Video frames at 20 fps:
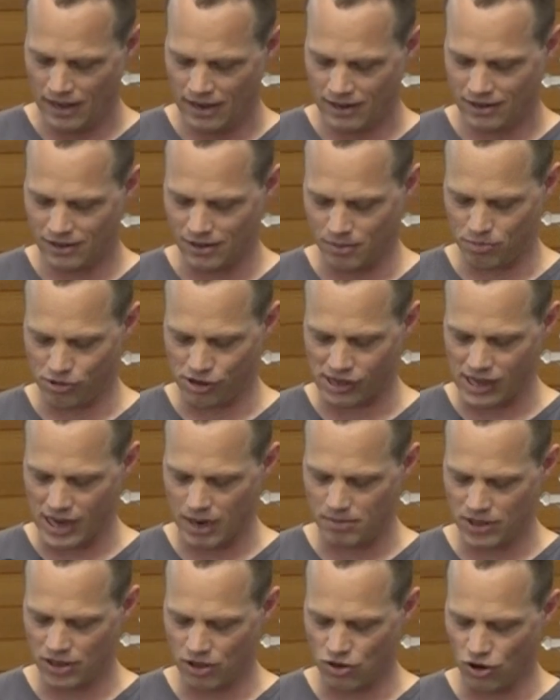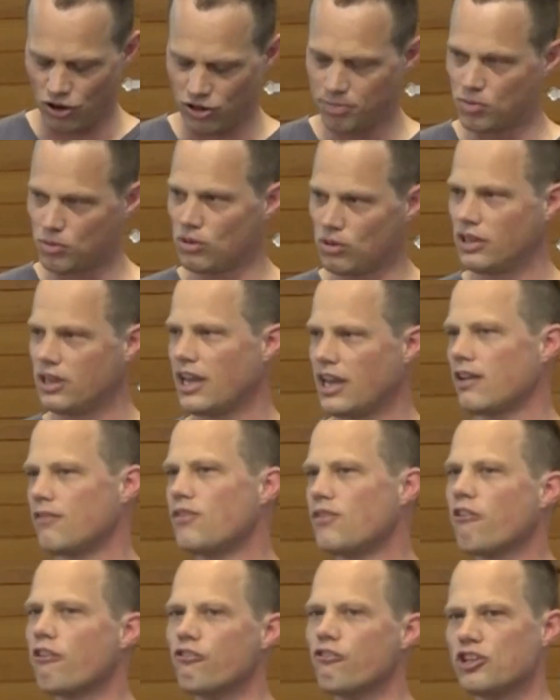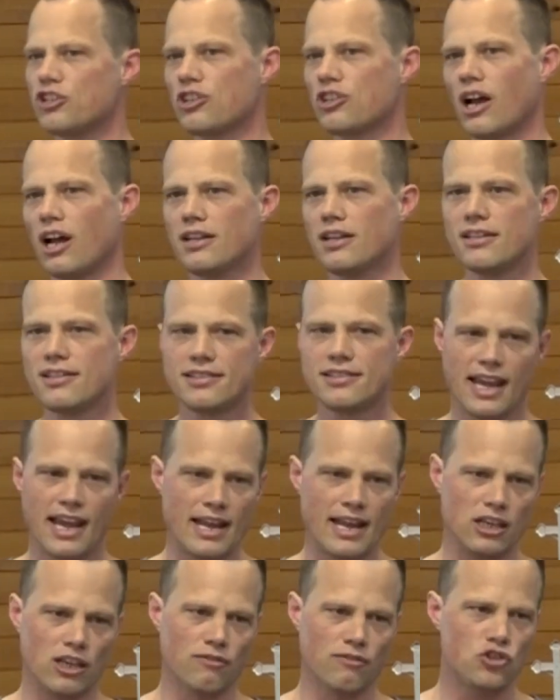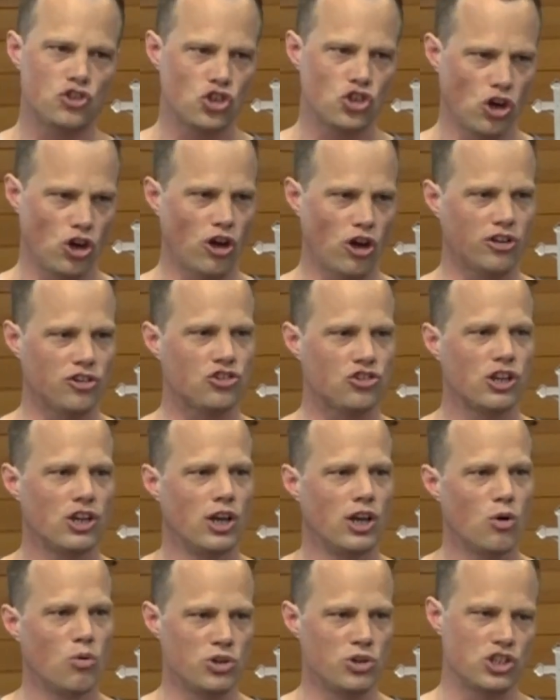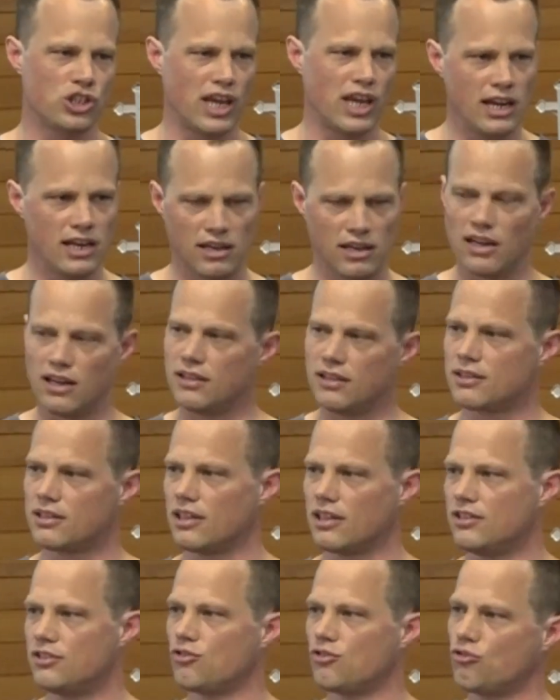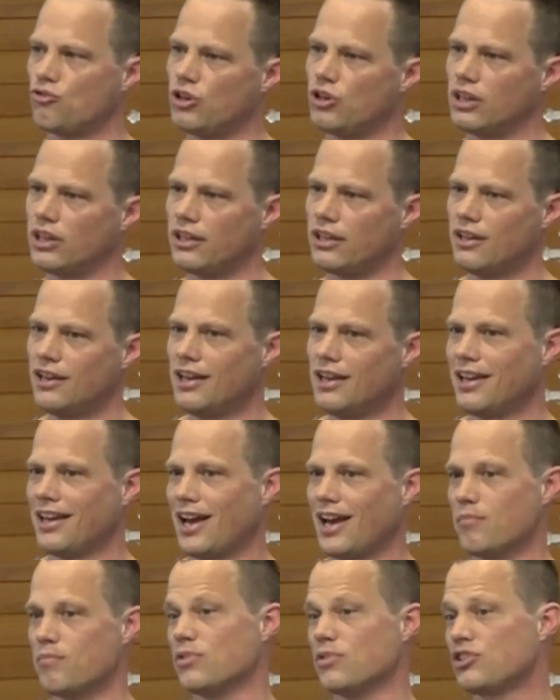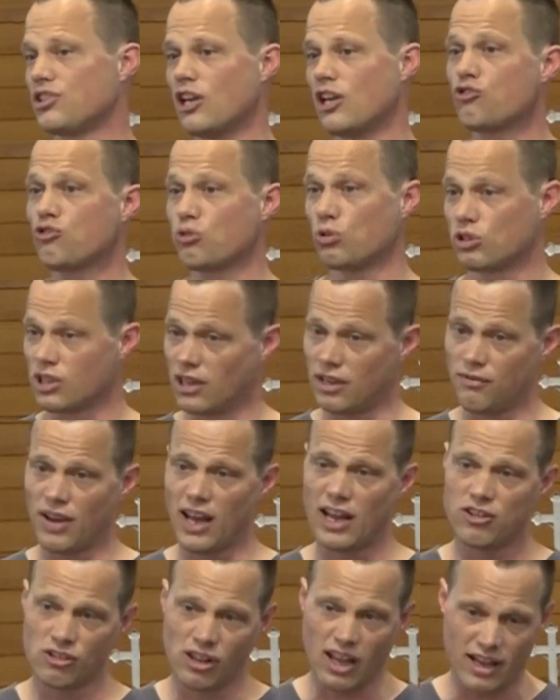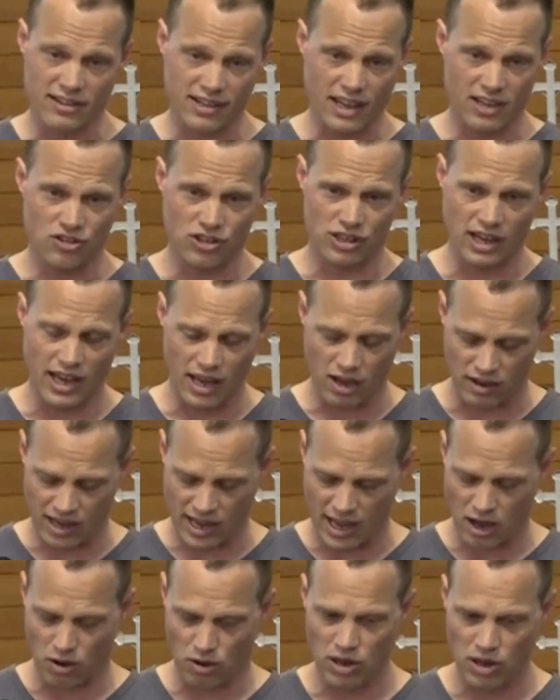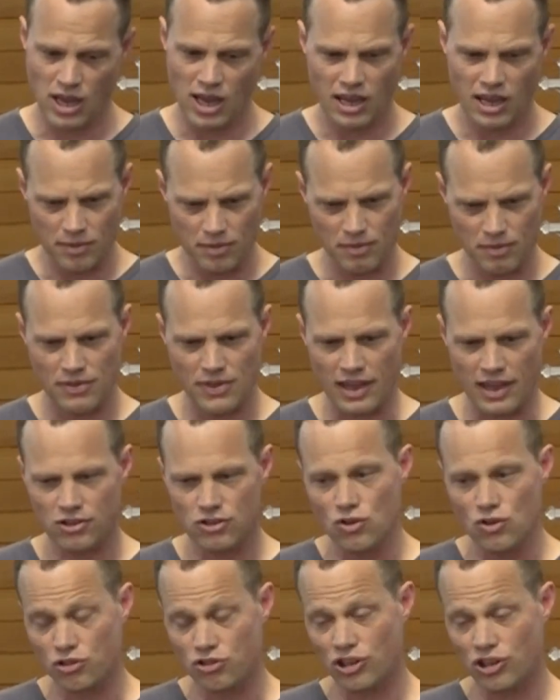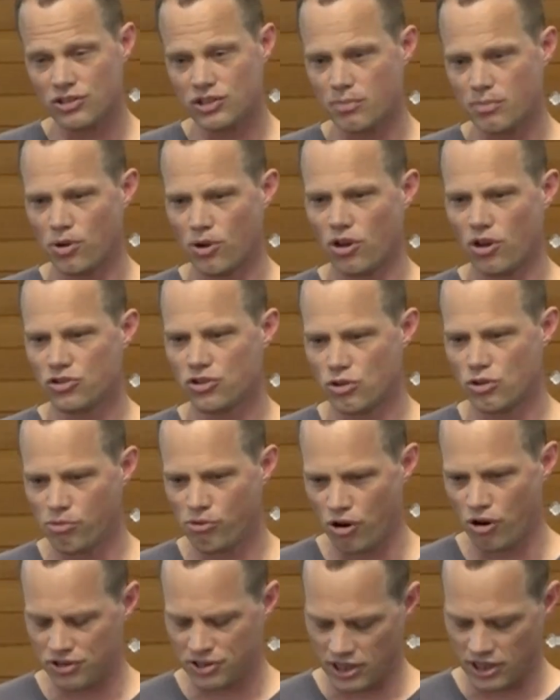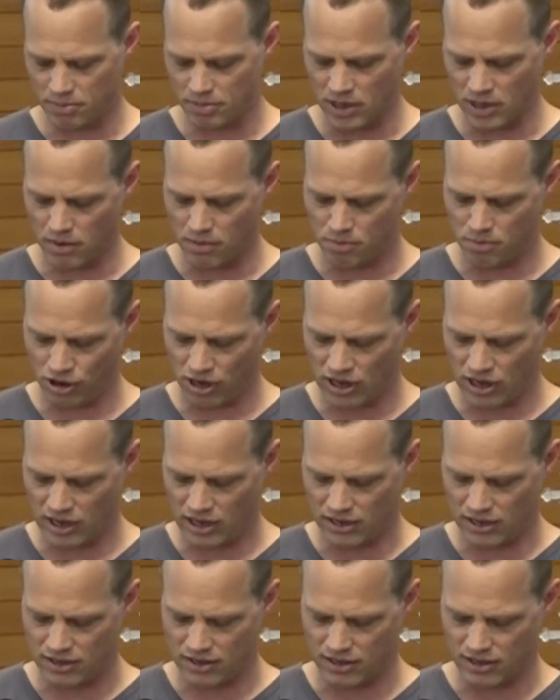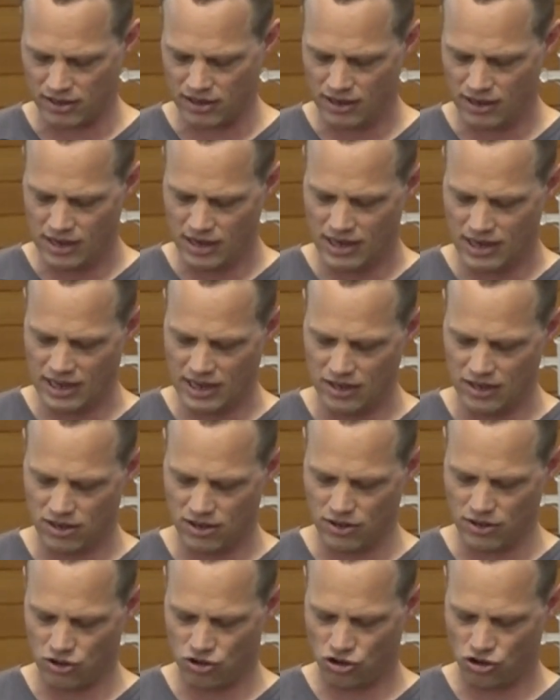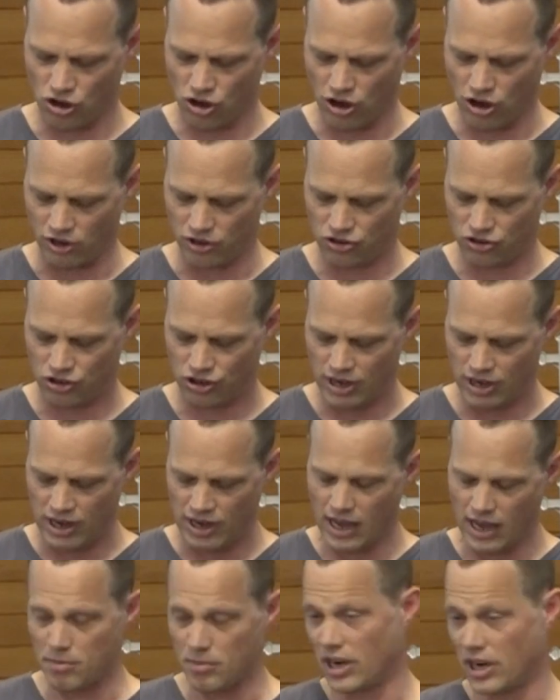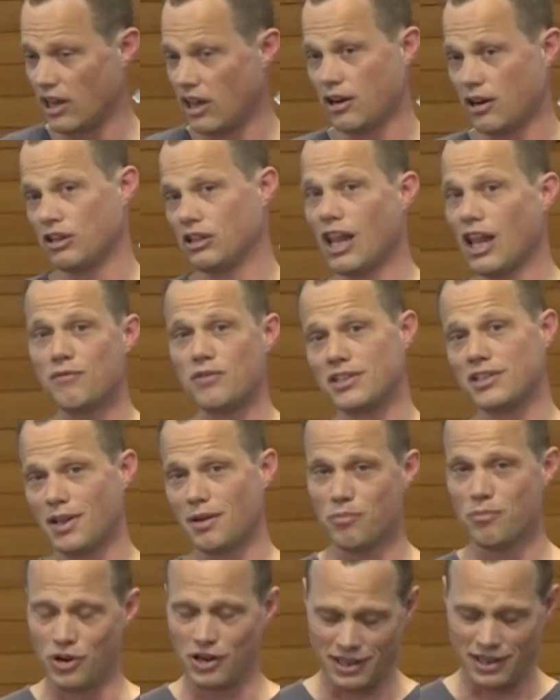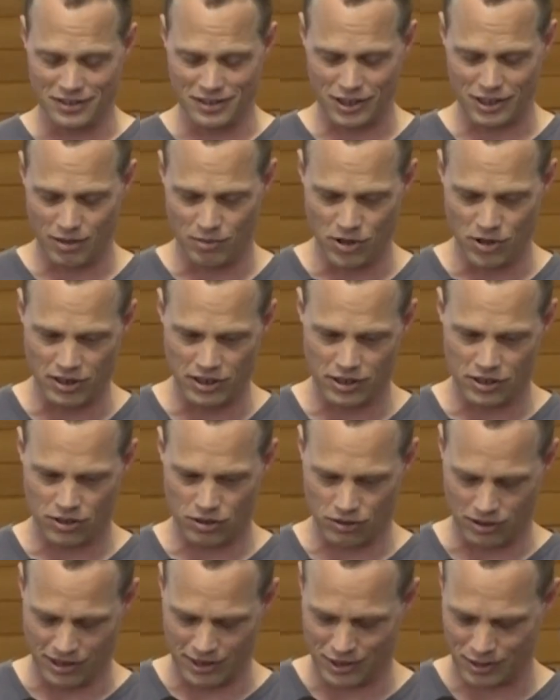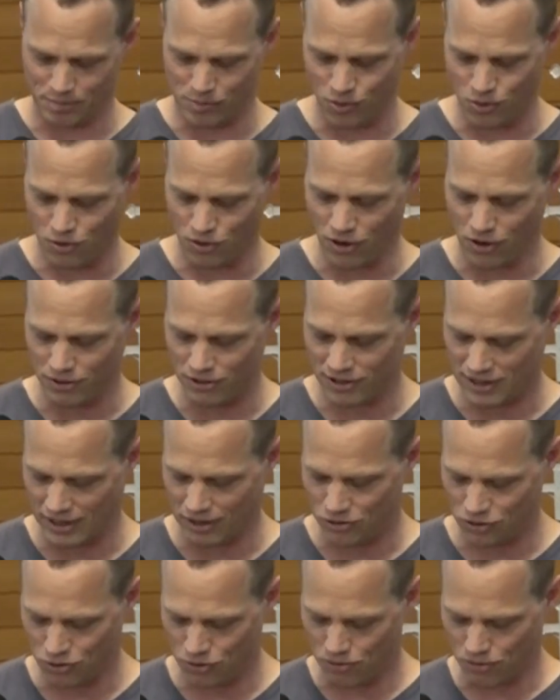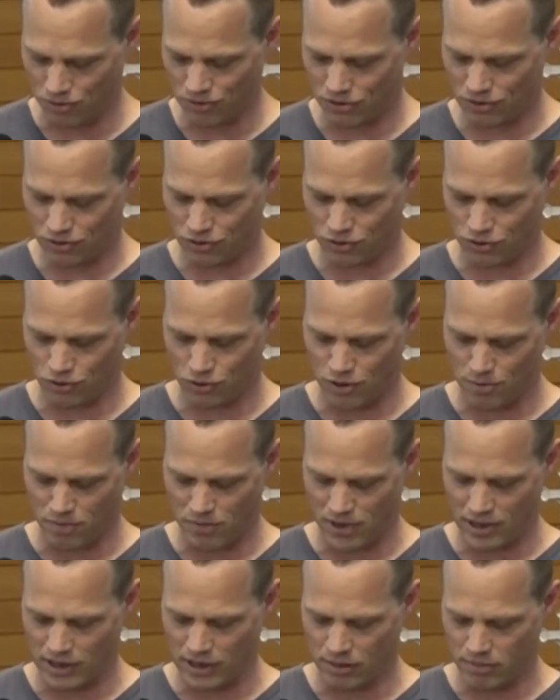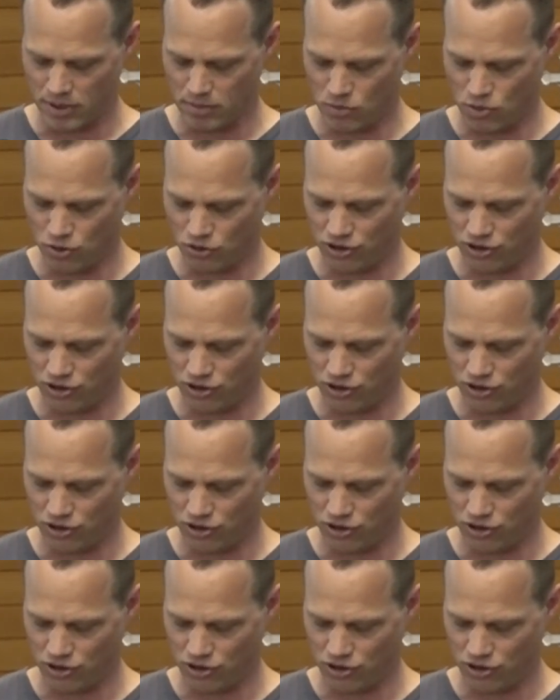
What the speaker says: to proclaiming the gospel. He had a very rich understanding of church, which again is really central to evangelization, how that's not just a personal process, but a bringing into the church. And I'd love at some point as a community to explore those things, do them a little bit more